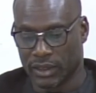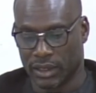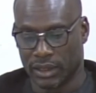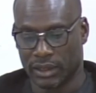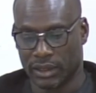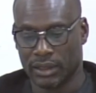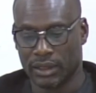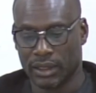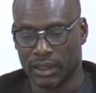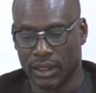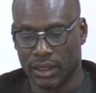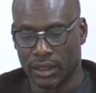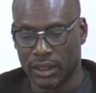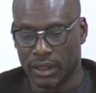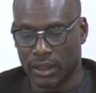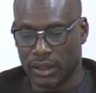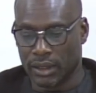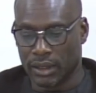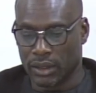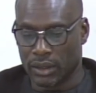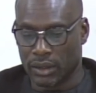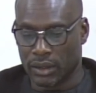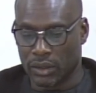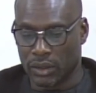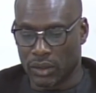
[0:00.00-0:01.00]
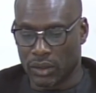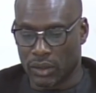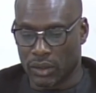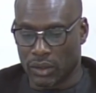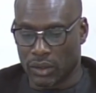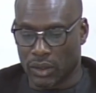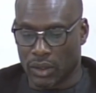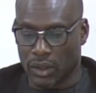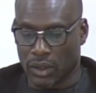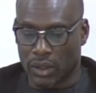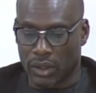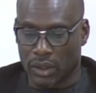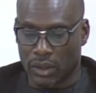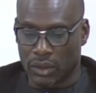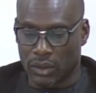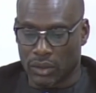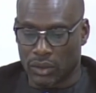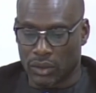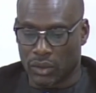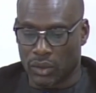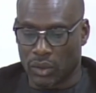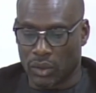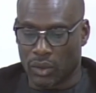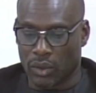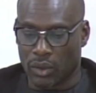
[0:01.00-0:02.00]
That's right.
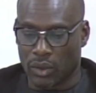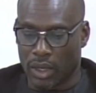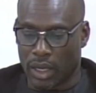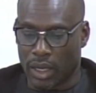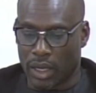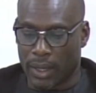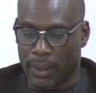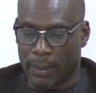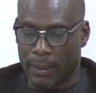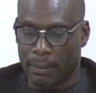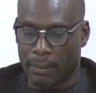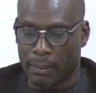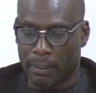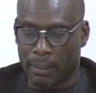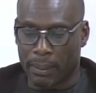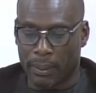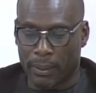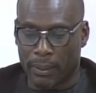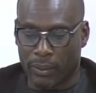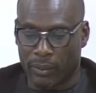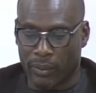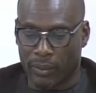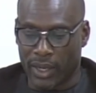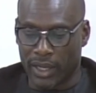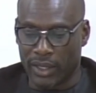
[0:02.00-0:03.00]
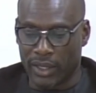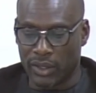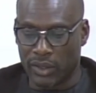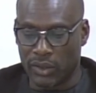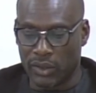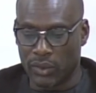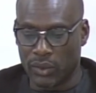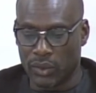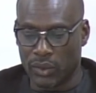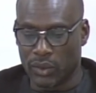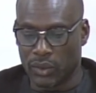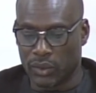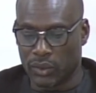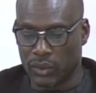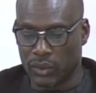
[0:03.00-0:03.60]
So, where did you go